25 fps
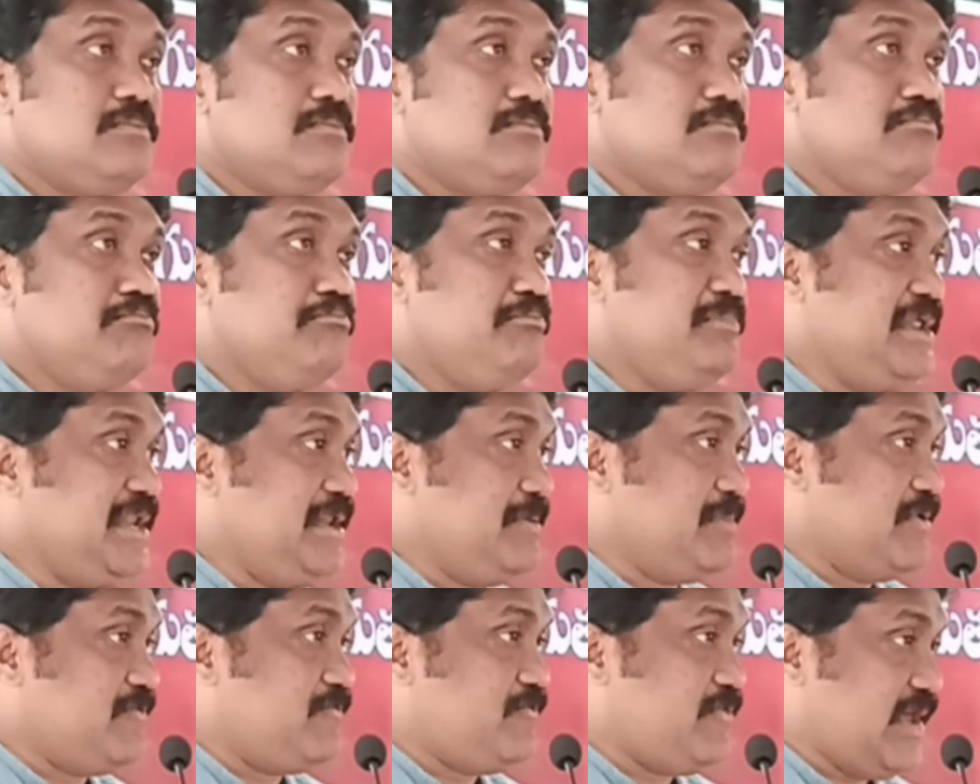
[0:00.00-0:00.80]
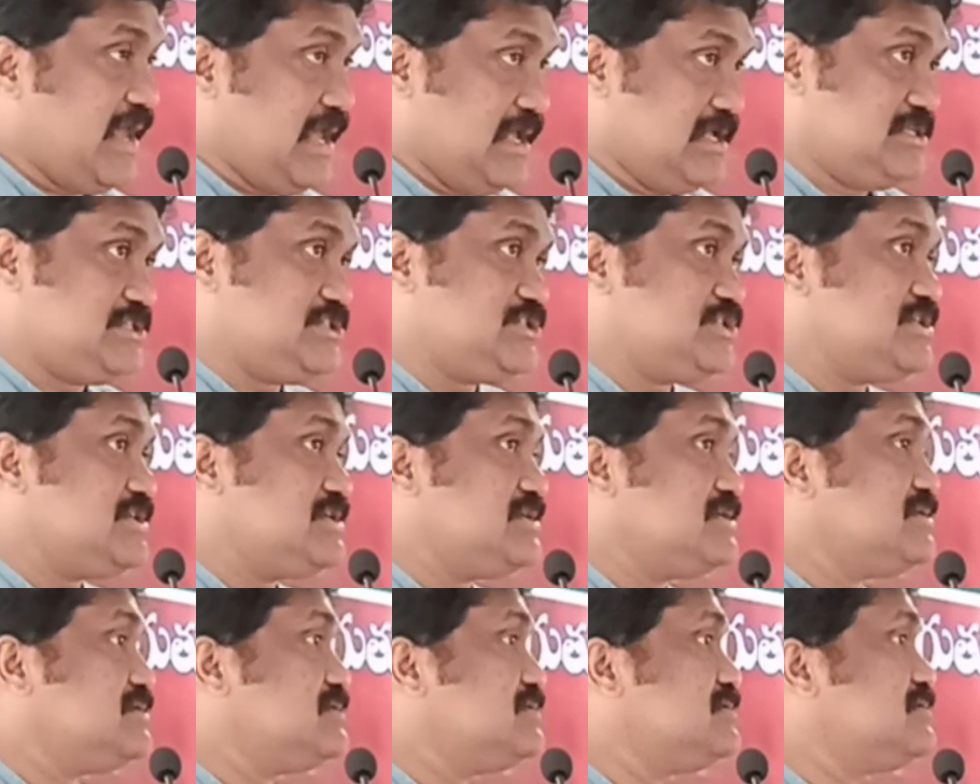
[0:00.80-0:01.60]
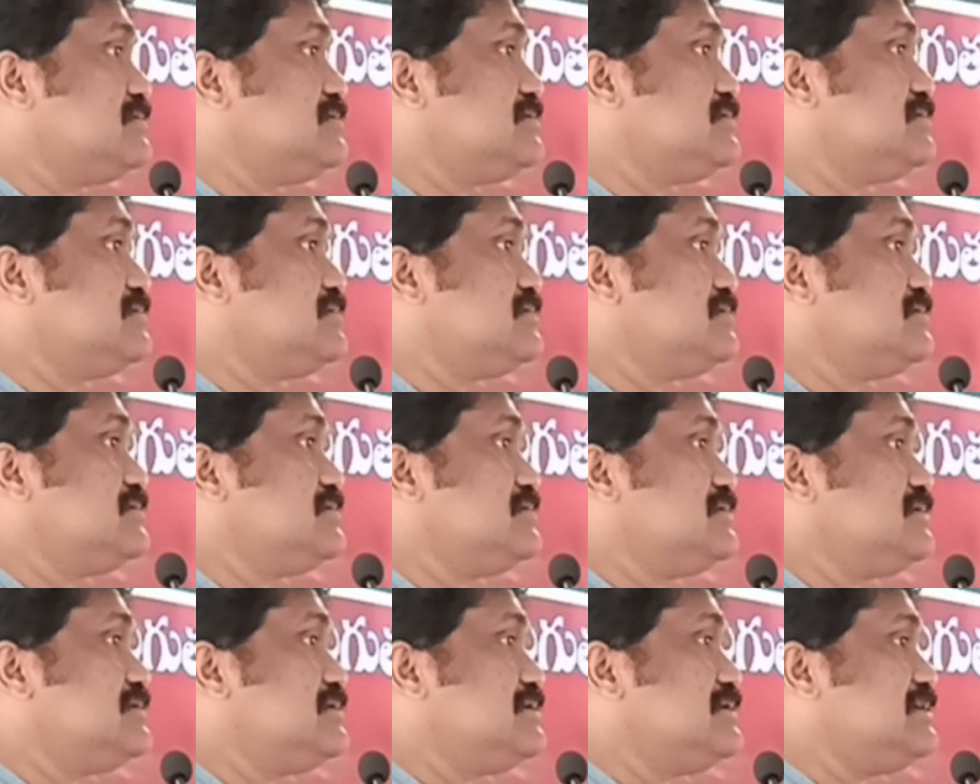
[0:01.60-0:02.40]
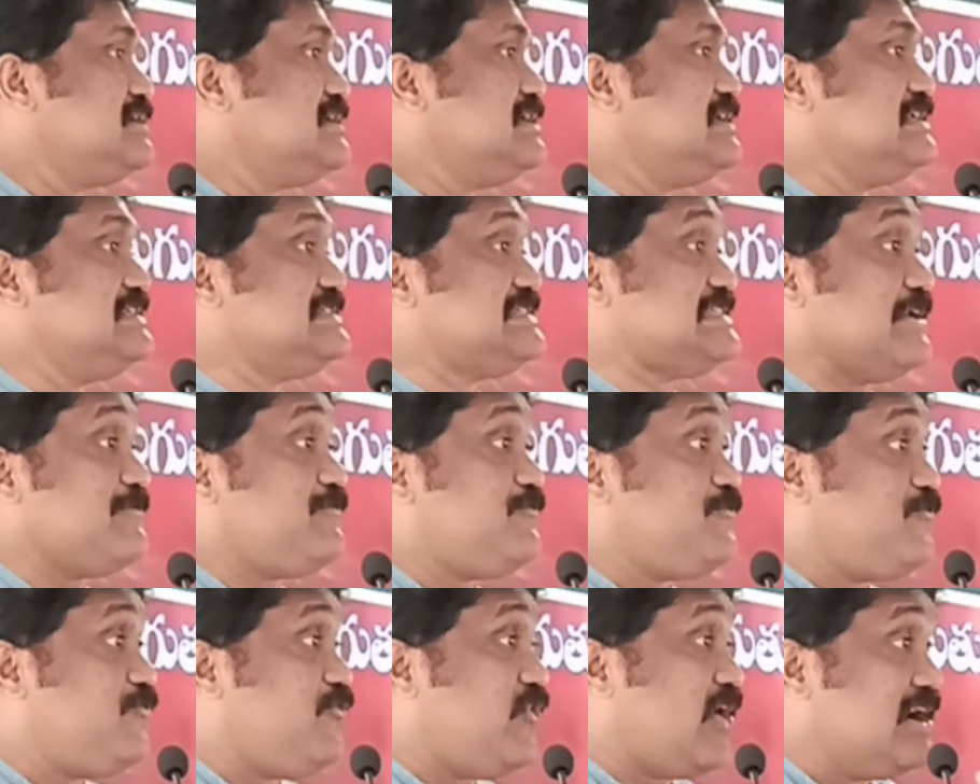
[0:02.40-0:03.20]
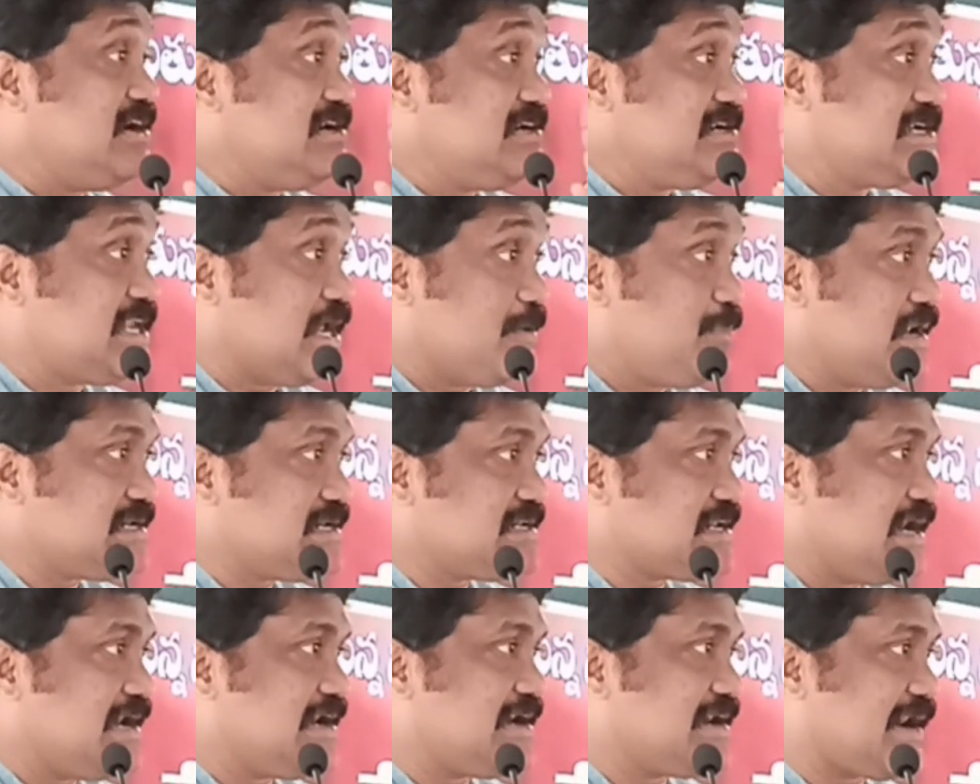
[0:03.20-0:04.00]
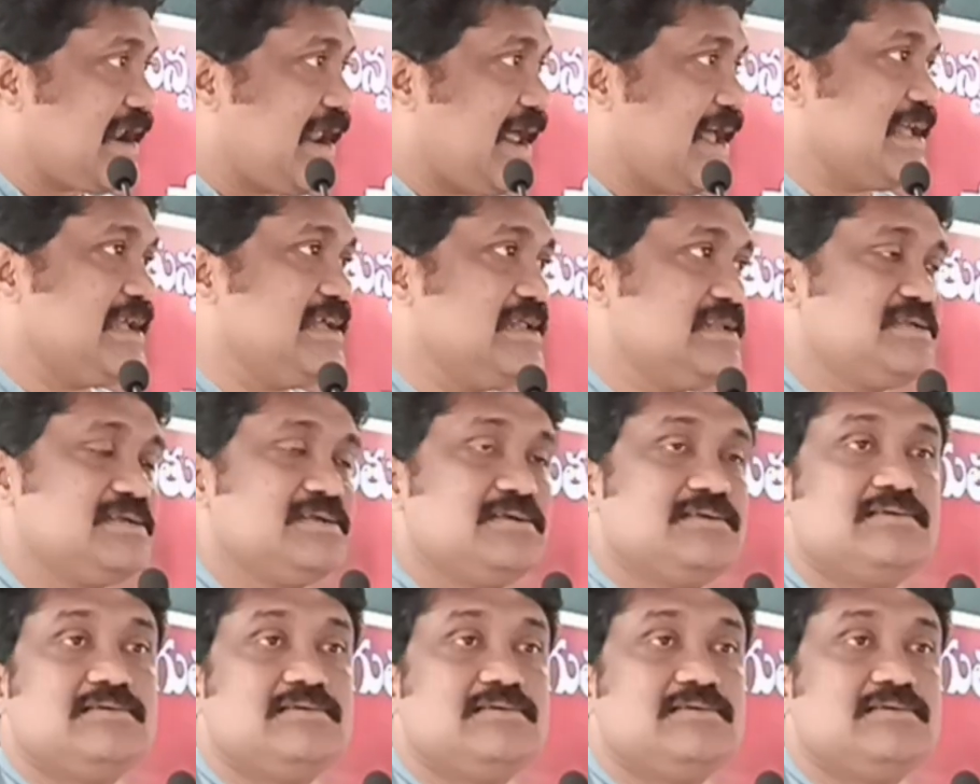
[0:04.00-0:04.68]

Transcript: minimum wage is a fundamental right,